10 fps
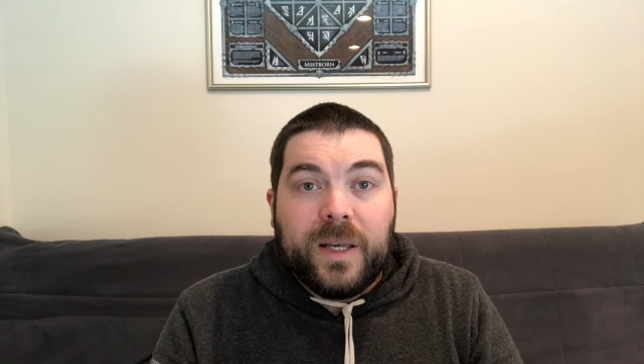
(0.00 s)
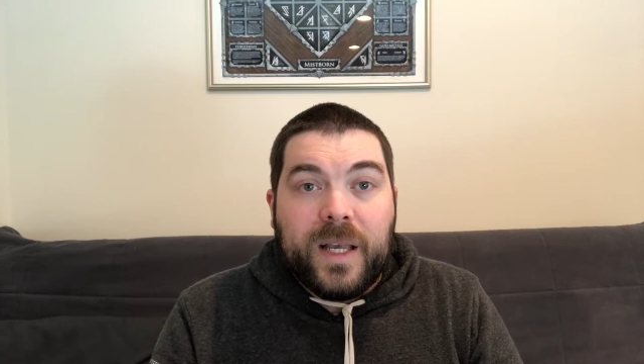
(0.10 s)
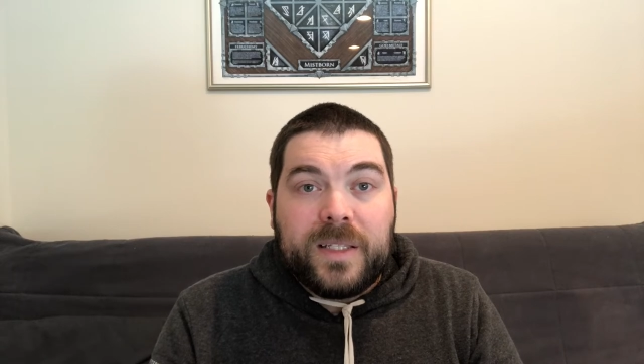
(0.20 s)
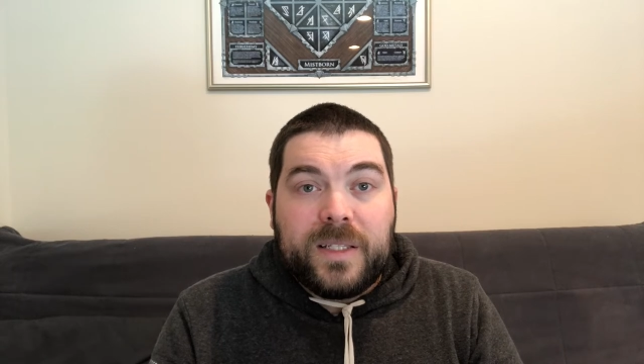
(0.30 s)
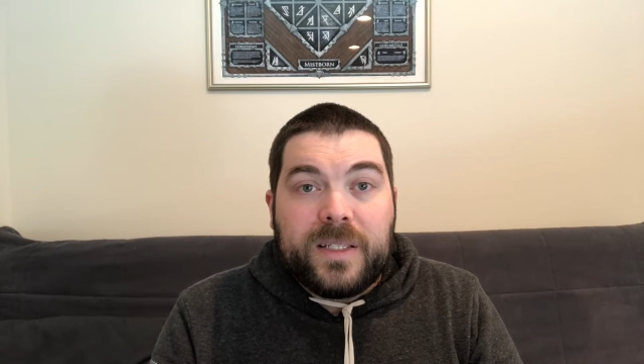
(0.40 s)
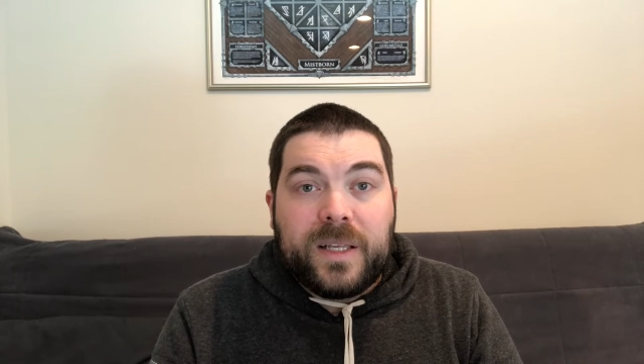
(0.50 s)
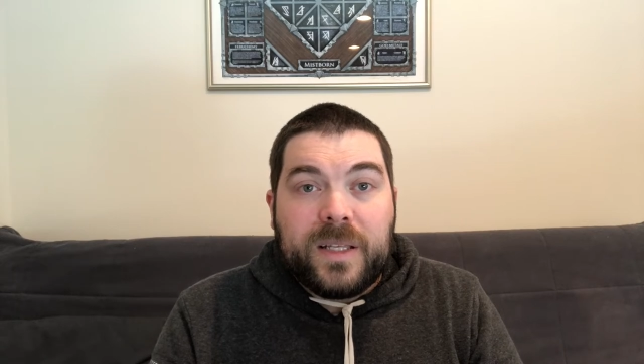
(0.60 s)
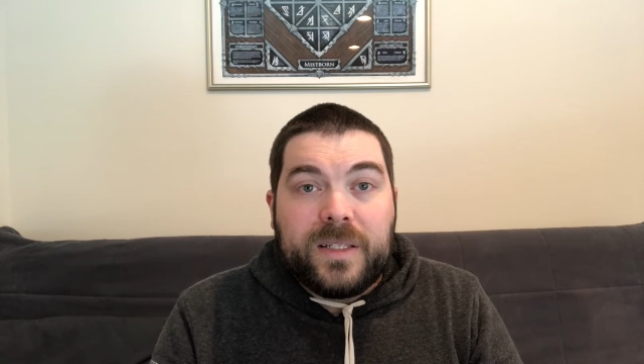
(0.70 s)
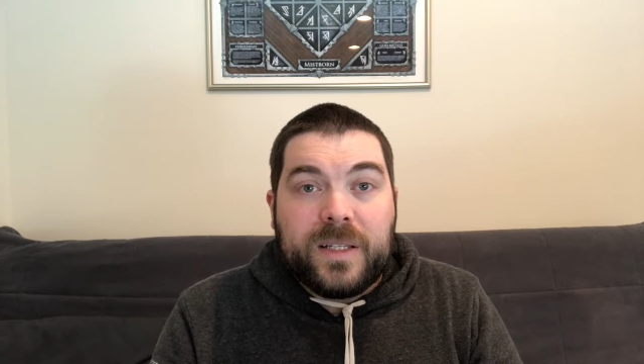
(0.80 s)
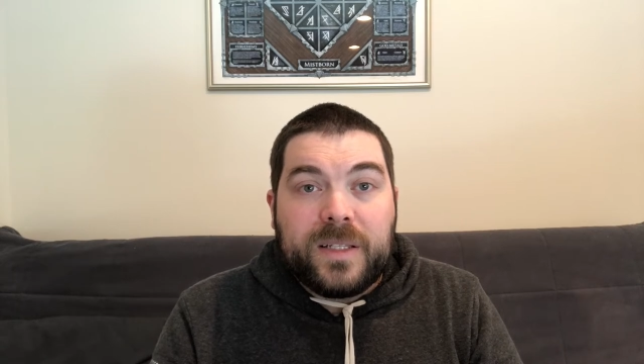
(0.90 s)
As
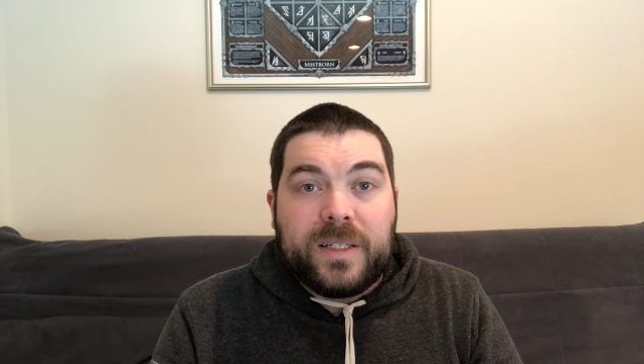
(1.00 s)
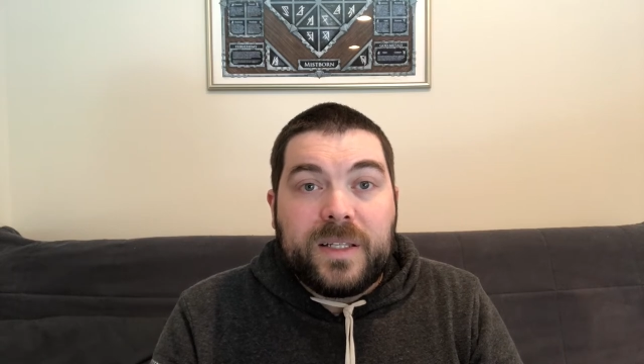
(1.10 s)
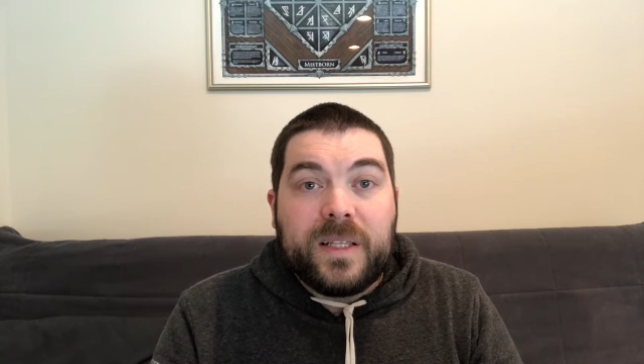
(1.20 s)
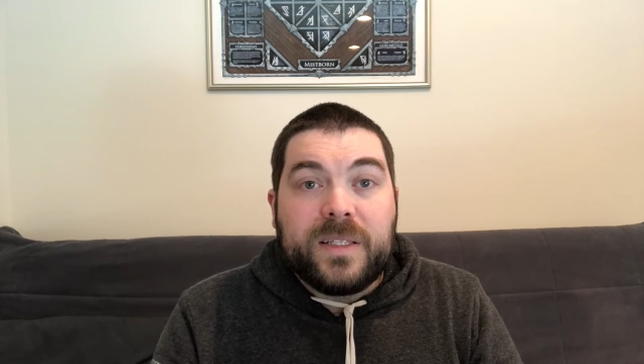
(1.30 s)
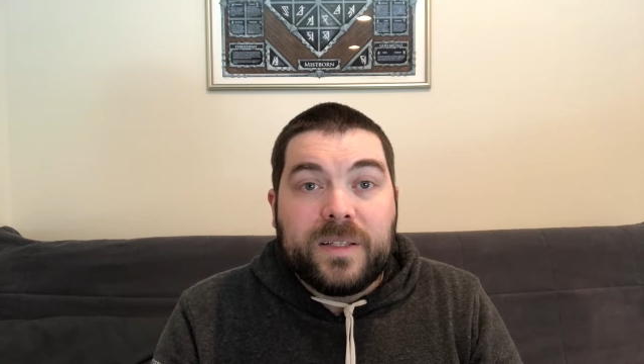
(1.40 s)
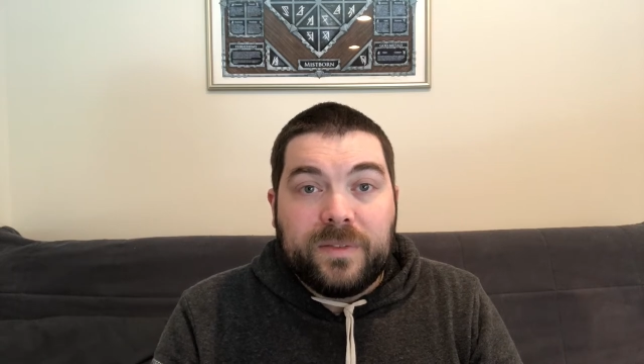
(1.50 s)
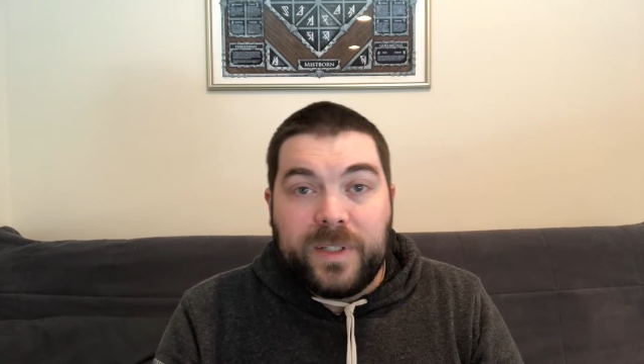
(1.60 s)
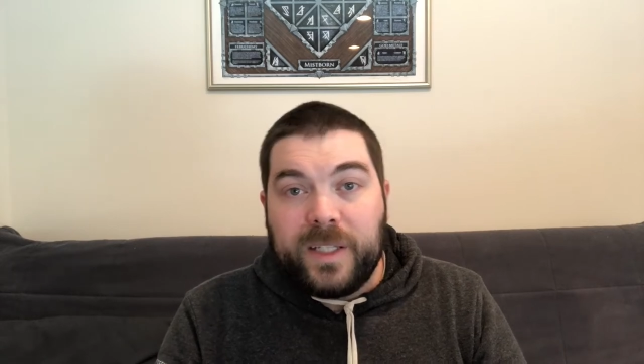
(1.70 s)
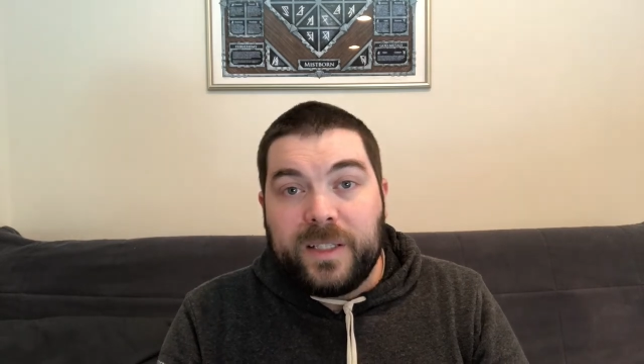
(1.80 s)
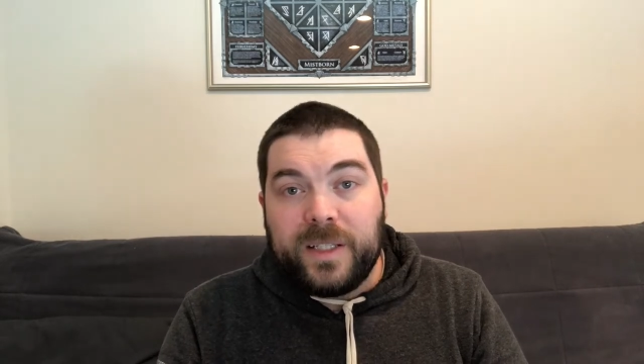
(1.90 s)
discussed
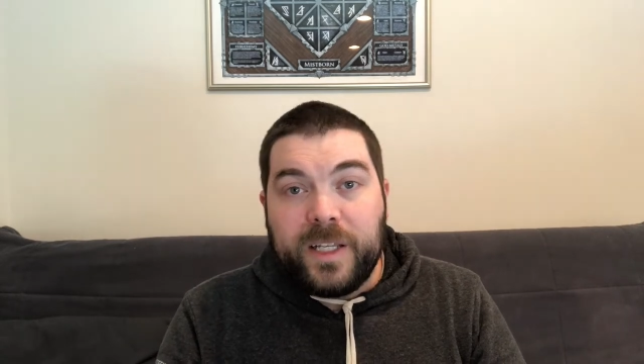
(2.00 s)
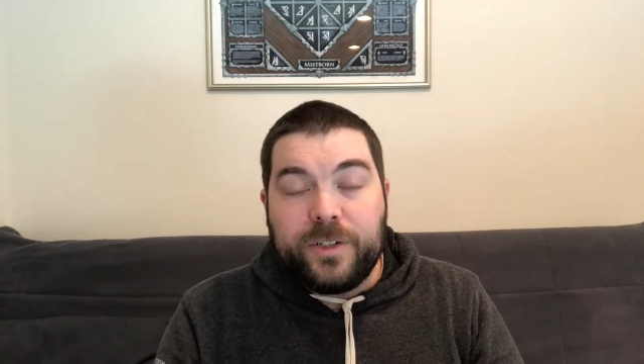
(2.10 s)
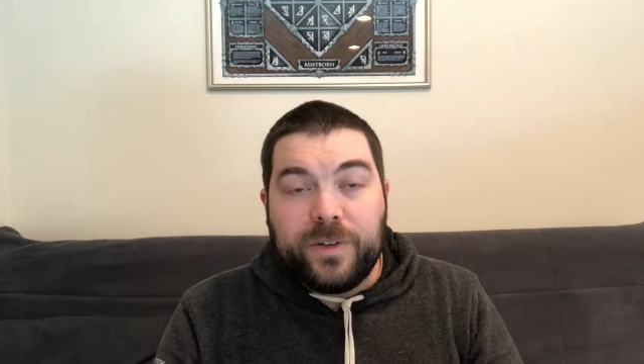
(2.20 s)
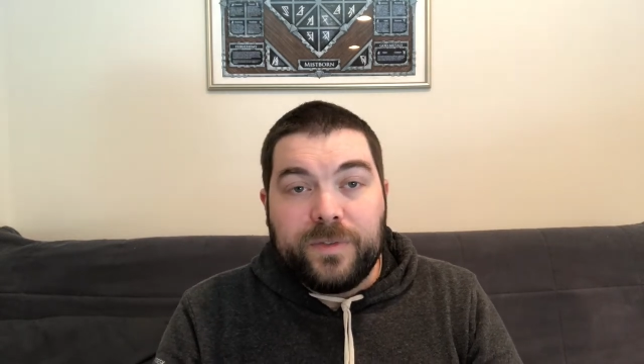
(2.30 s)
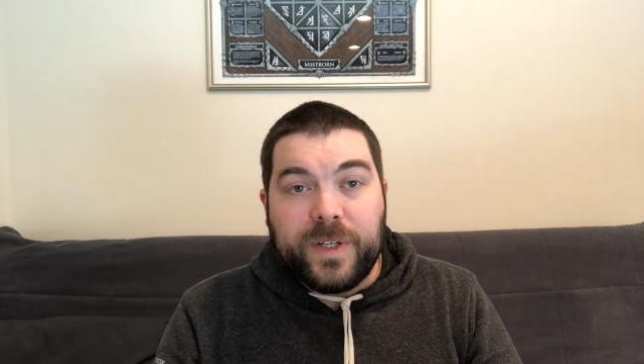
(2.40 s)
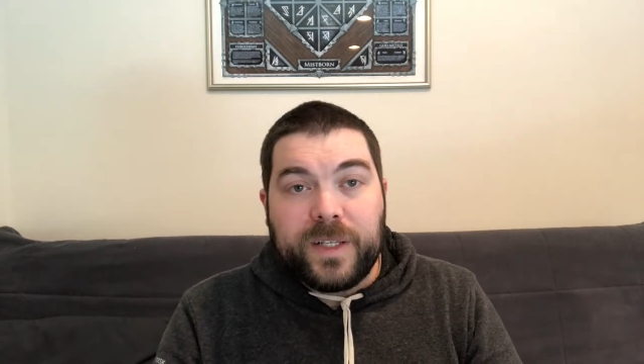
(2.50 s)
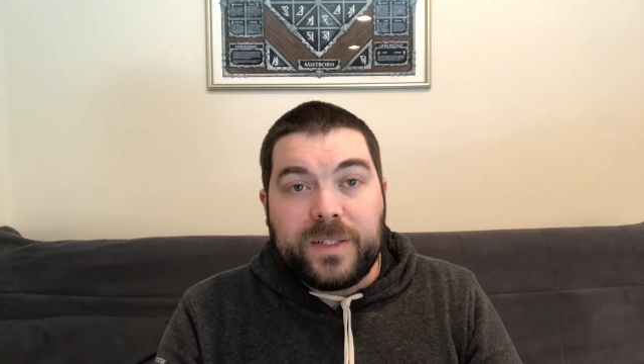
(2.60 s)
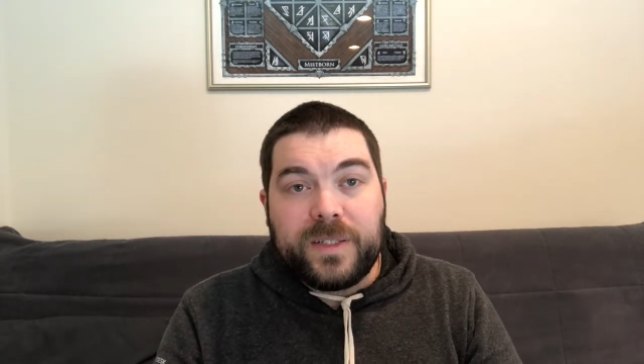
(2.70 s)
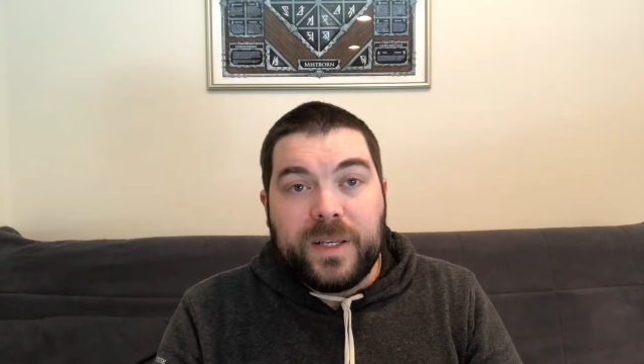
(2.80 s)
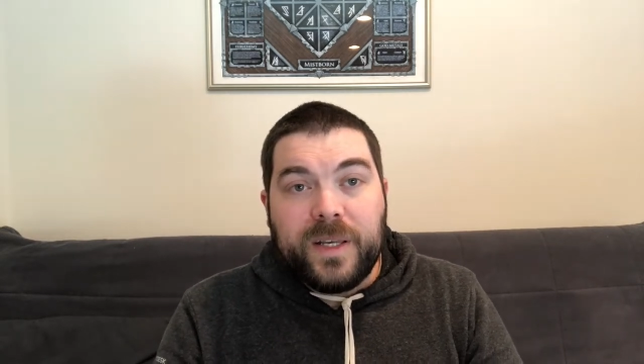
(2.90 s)
extensively in the Nature
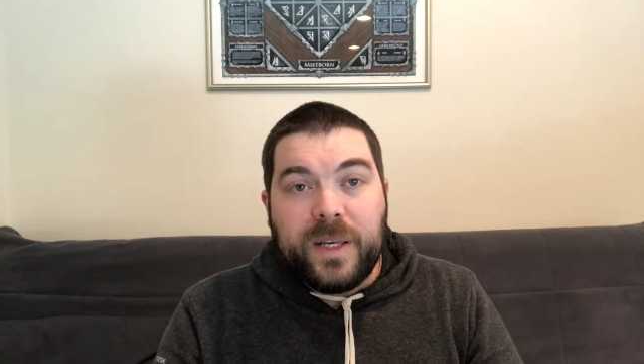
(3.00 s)
Fix,